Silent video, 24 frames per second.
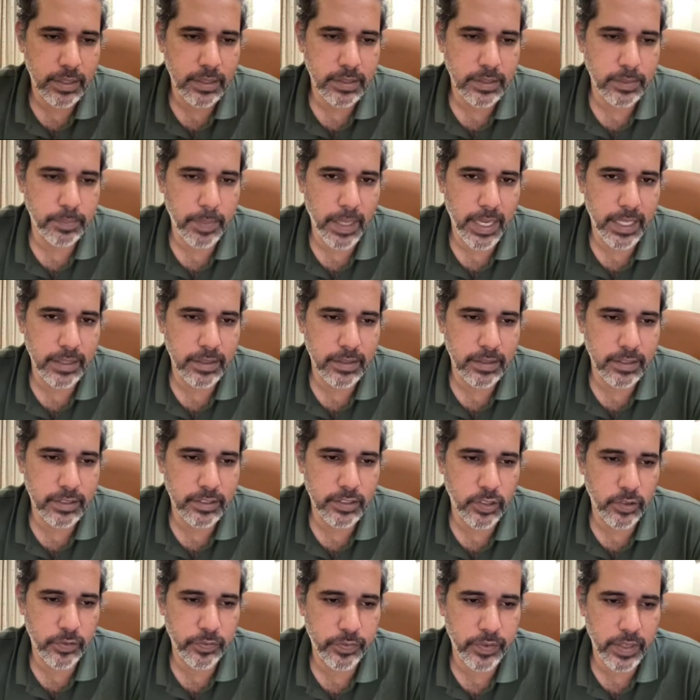this banner is
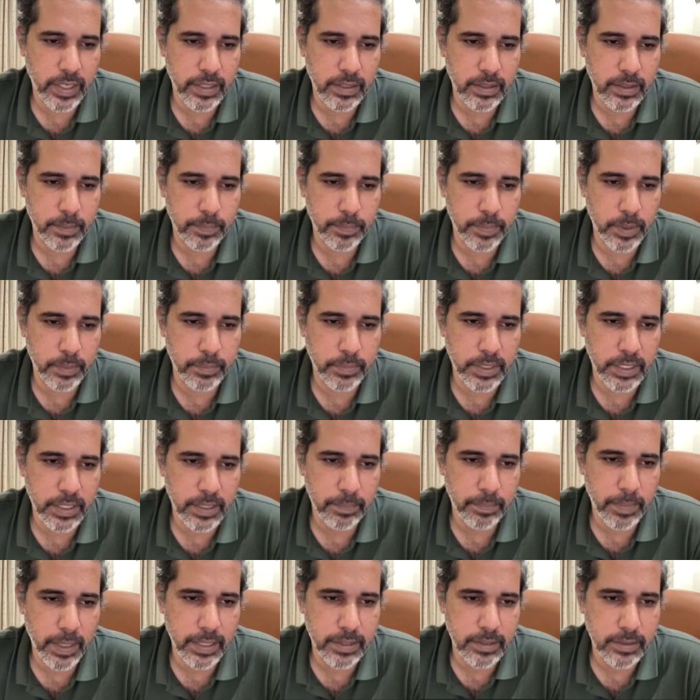your friend, the
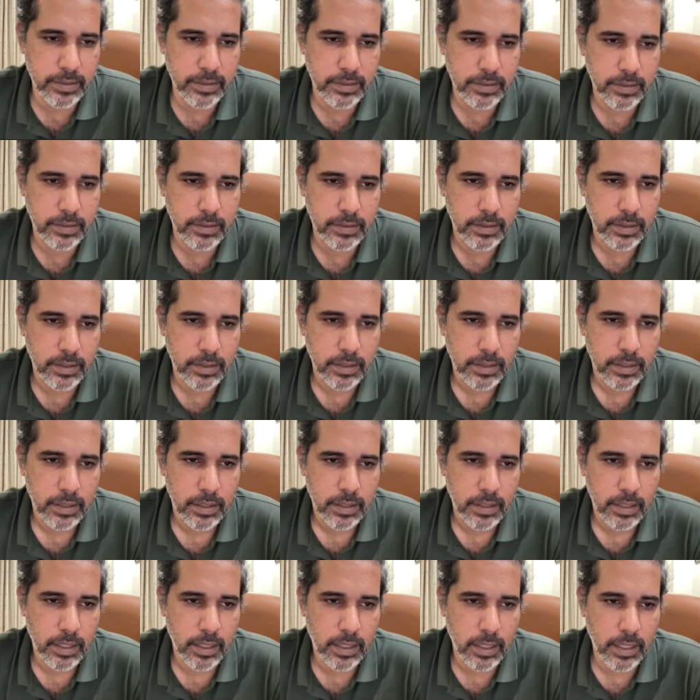permanent banner.
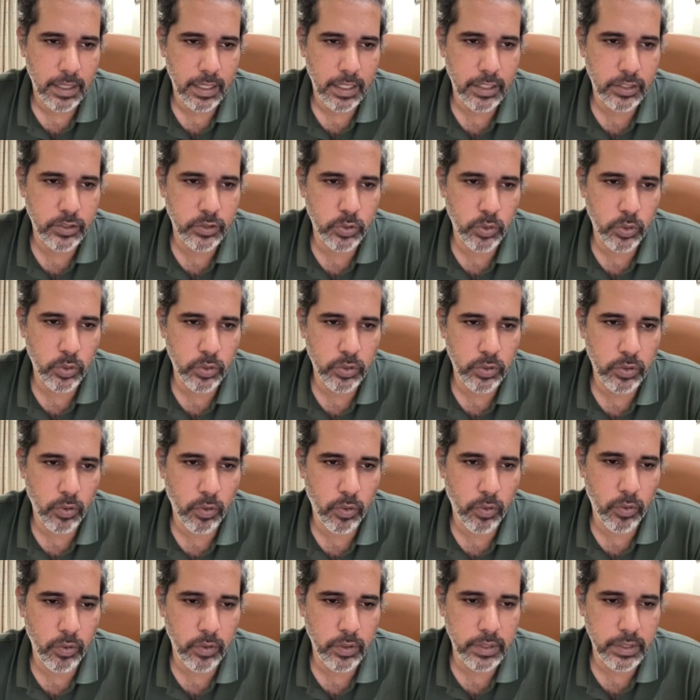Ignore
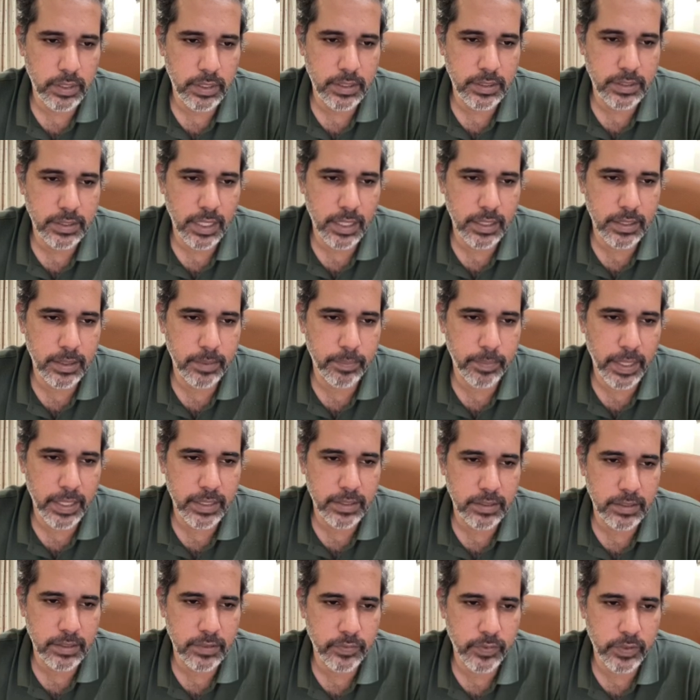all these other
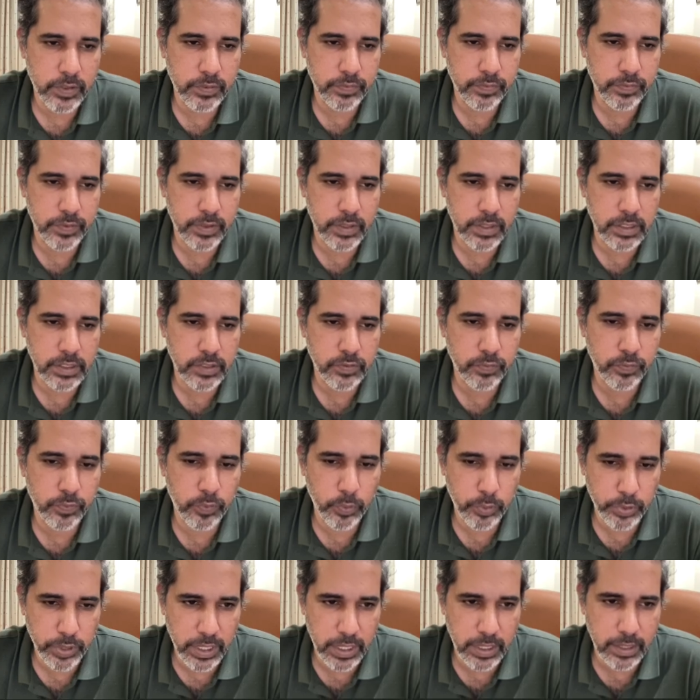banners for the first
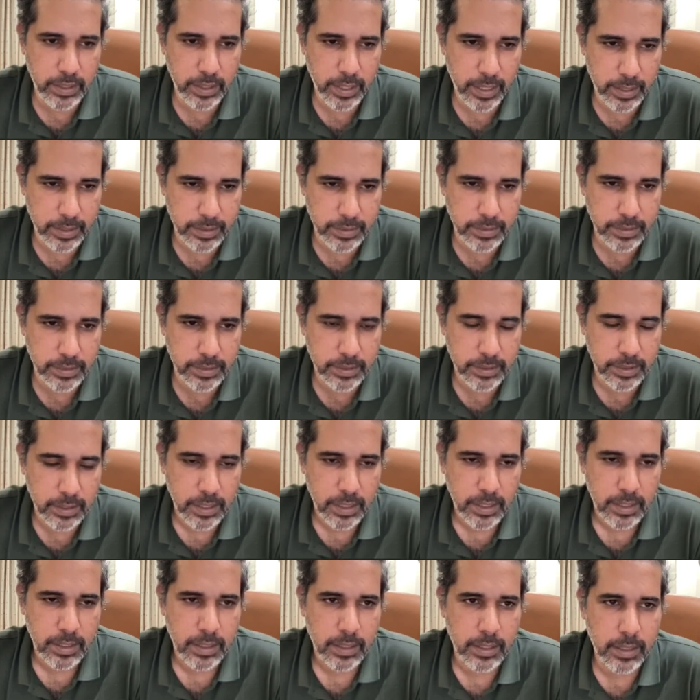14 days.
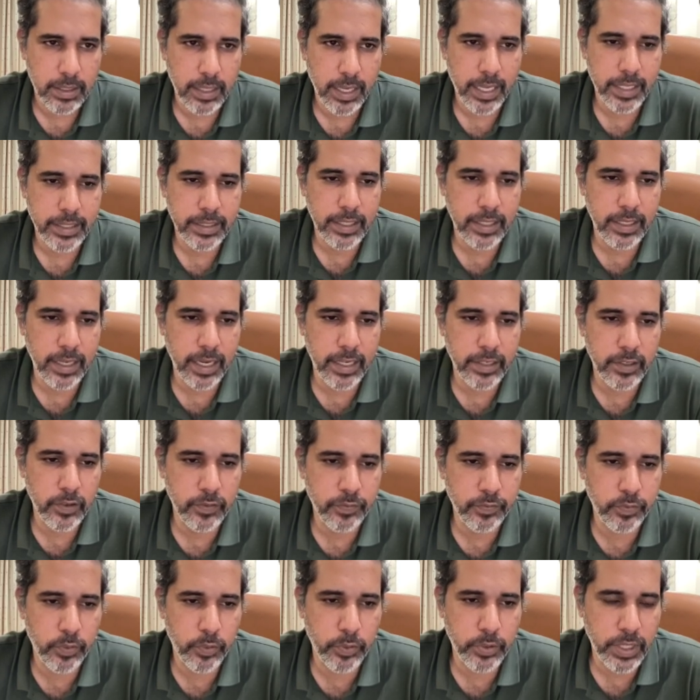At the end
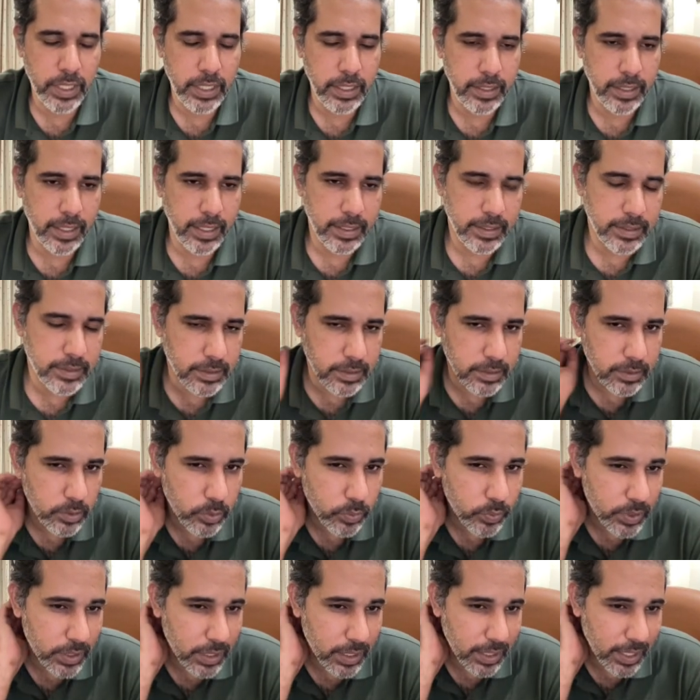of 14 days, you
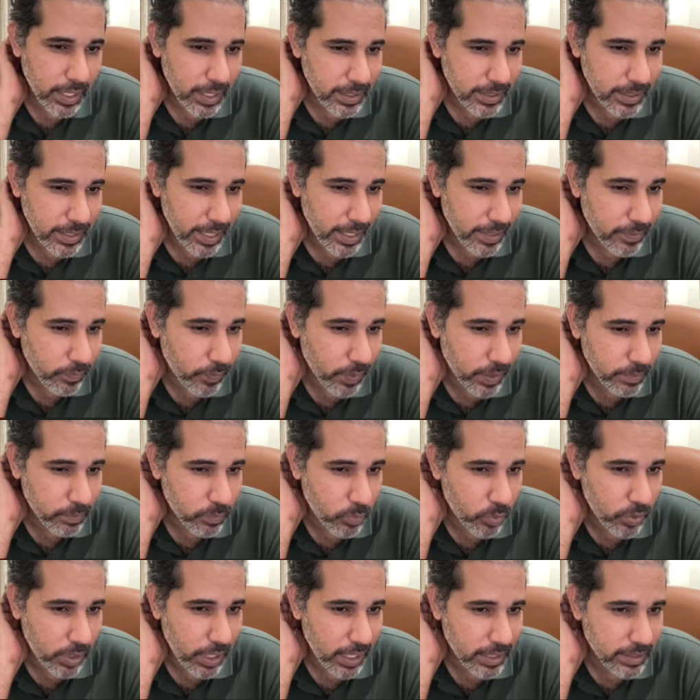will again get one
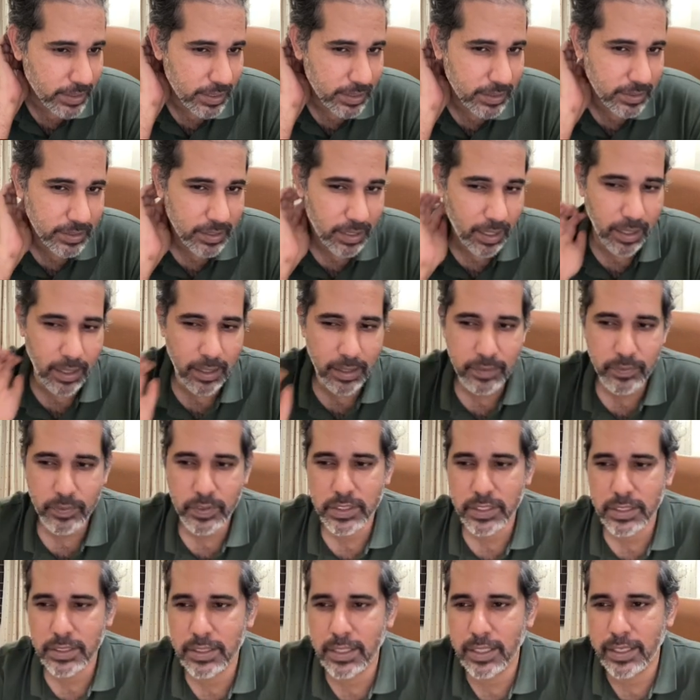more SSR,
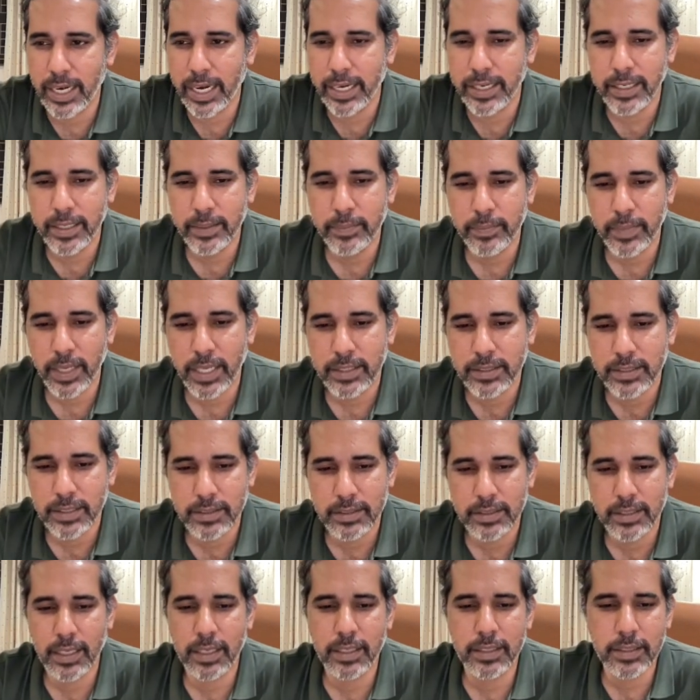which is a random
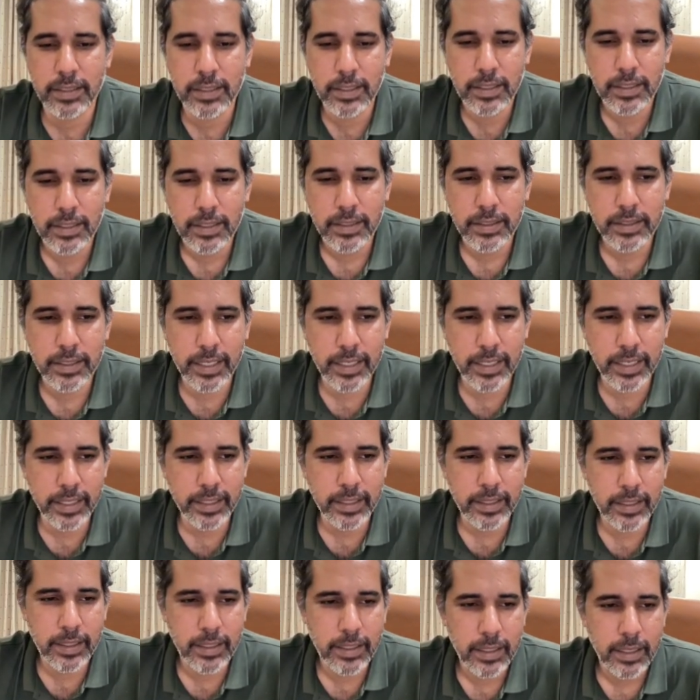SSR
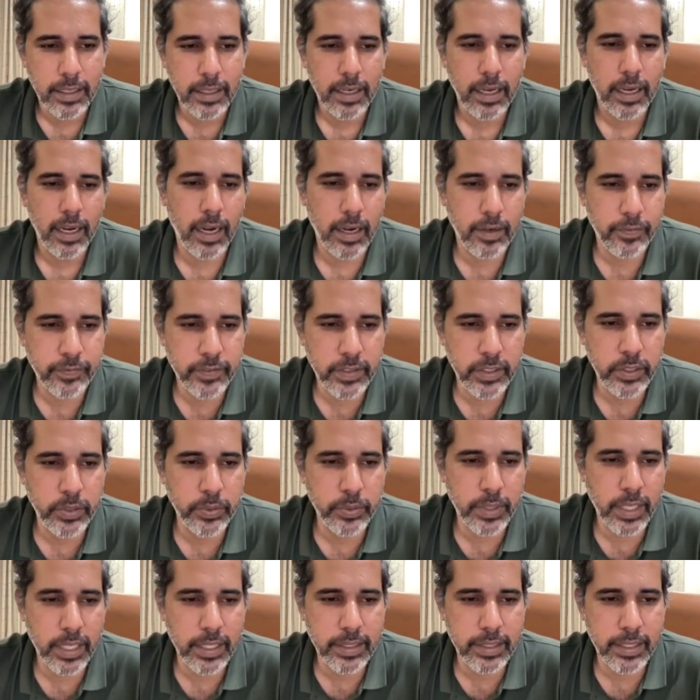ticket. After you
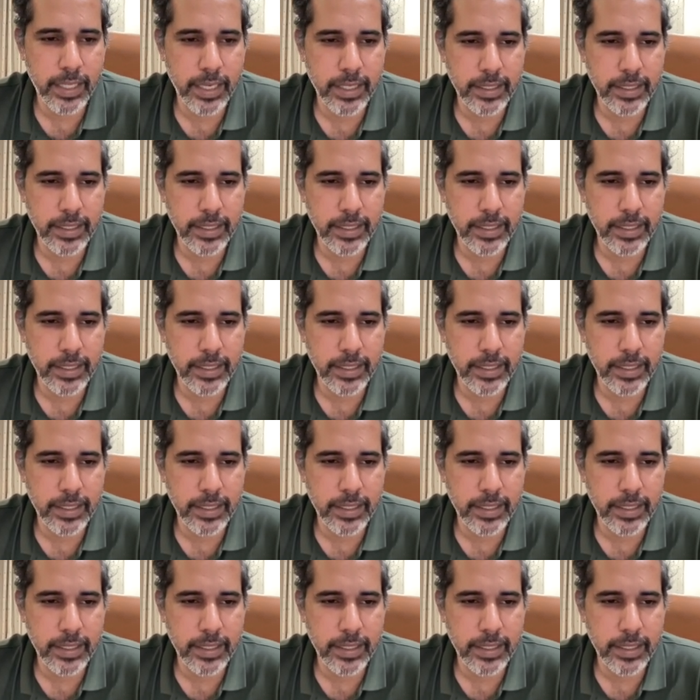get